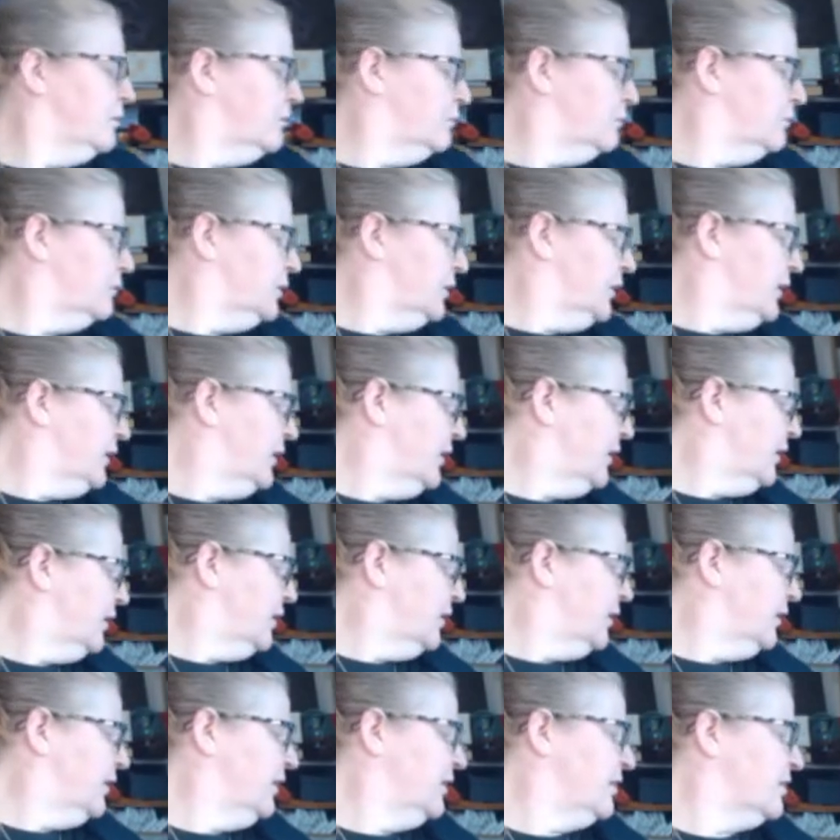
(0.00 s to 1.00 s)
yeah,
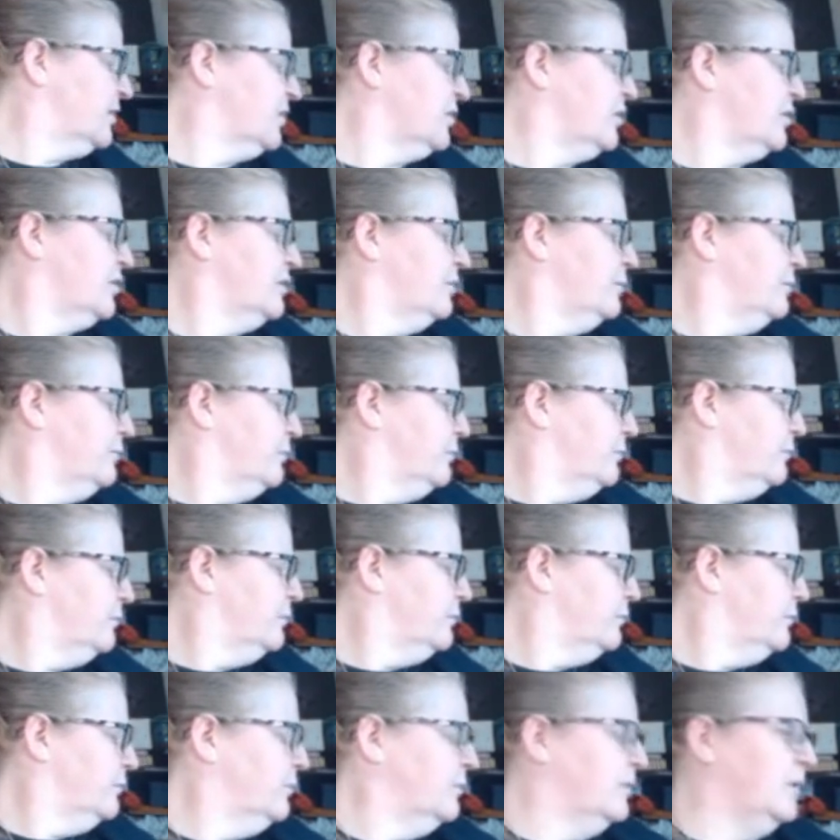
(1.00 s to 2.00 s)
I think it's just,
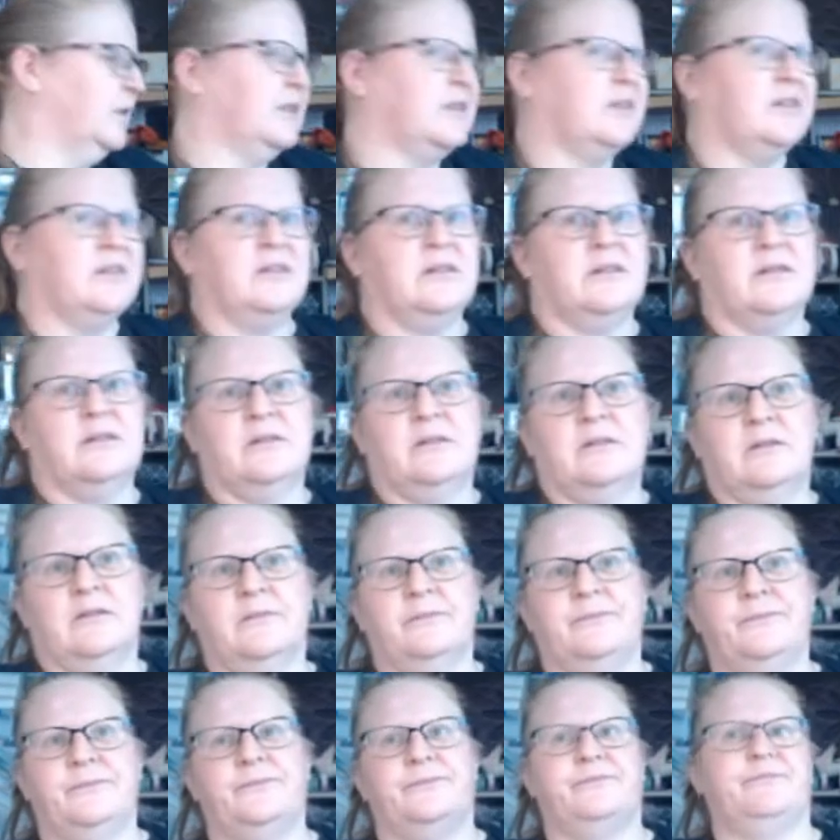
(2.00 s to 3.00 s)
it's
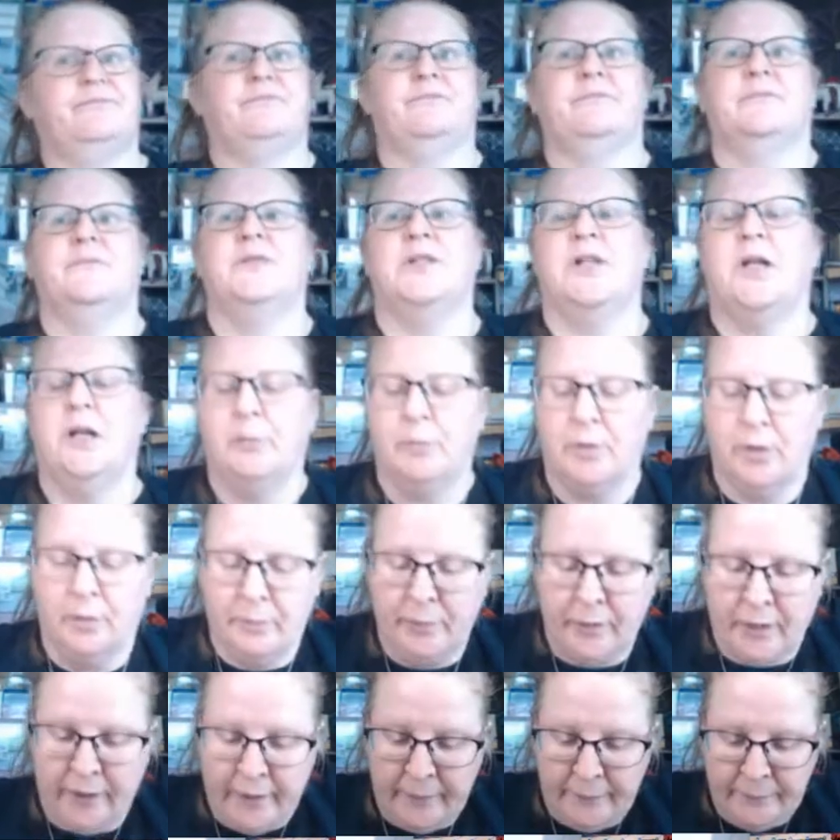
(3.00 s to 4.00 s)
time gone
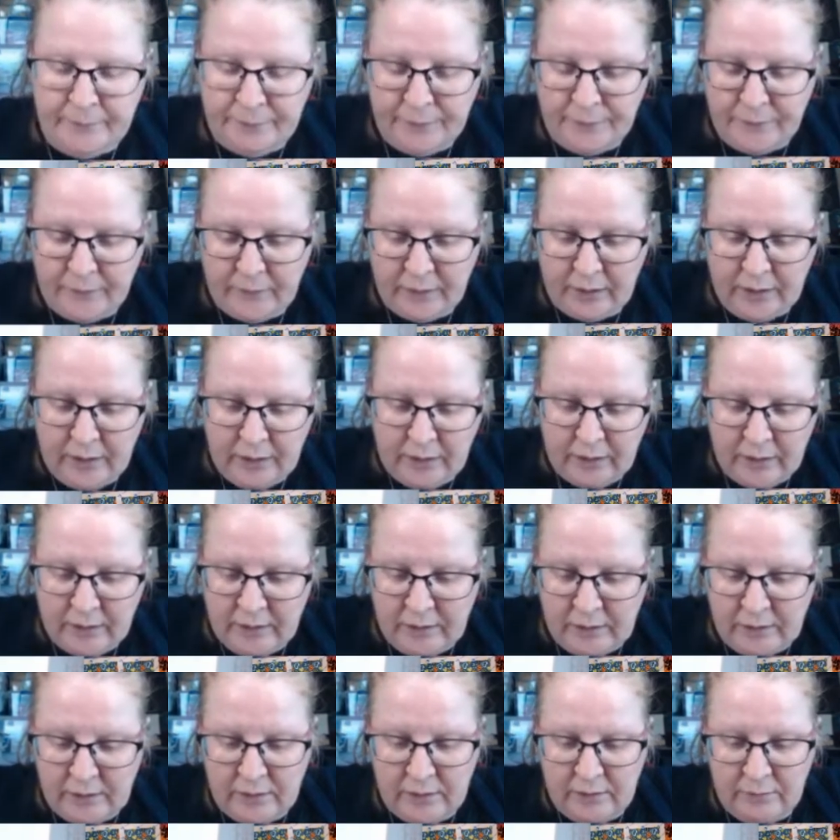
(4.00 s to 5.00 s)
by
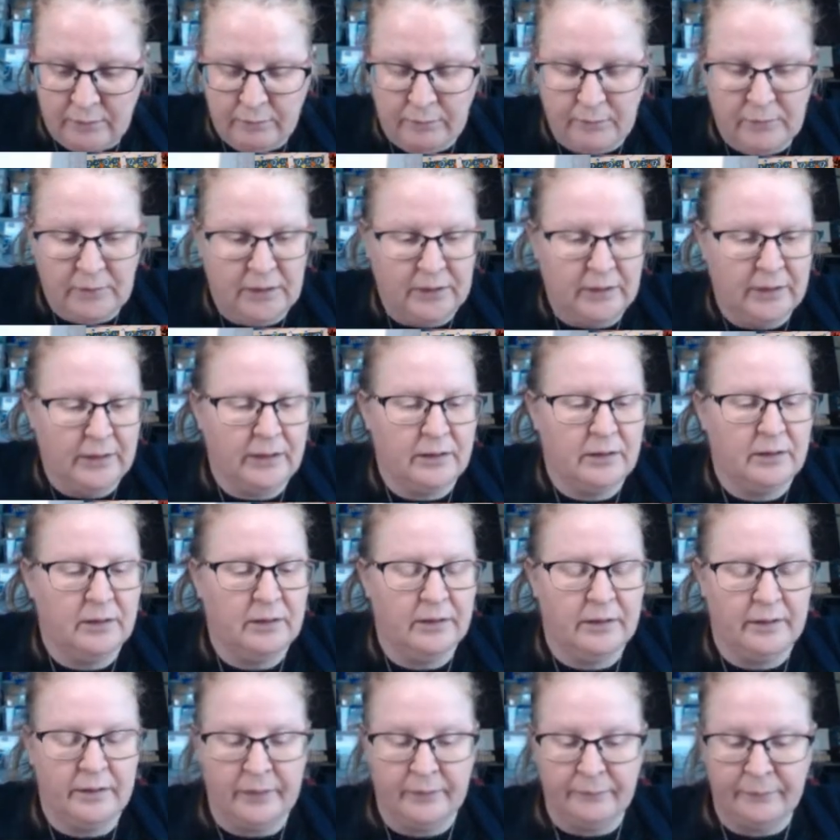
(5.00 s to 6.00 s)
and that kind of
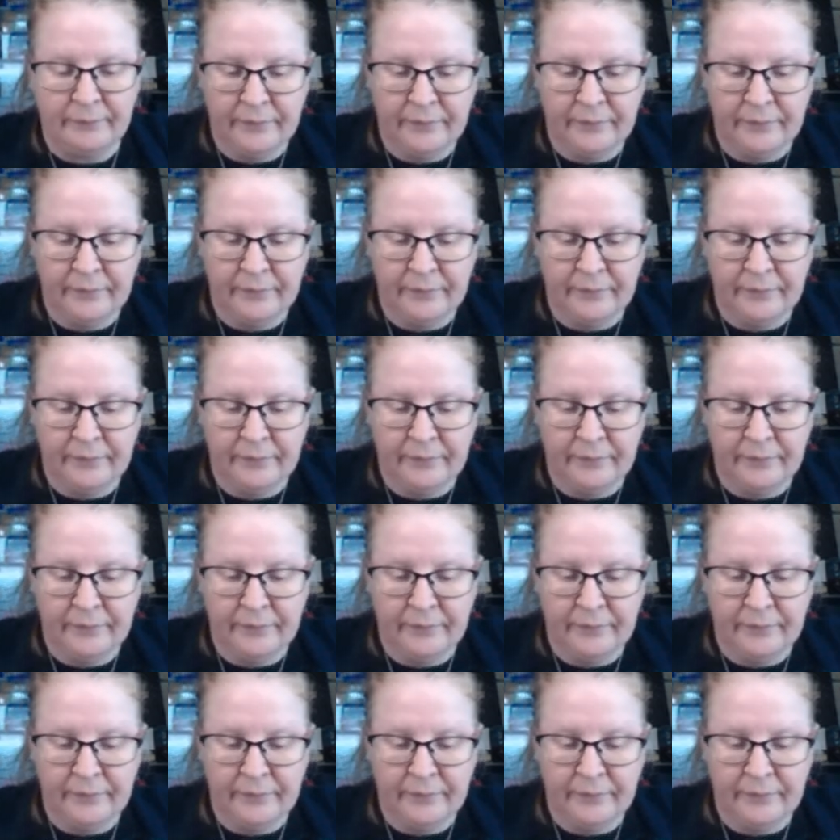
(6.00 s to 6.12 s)
thing.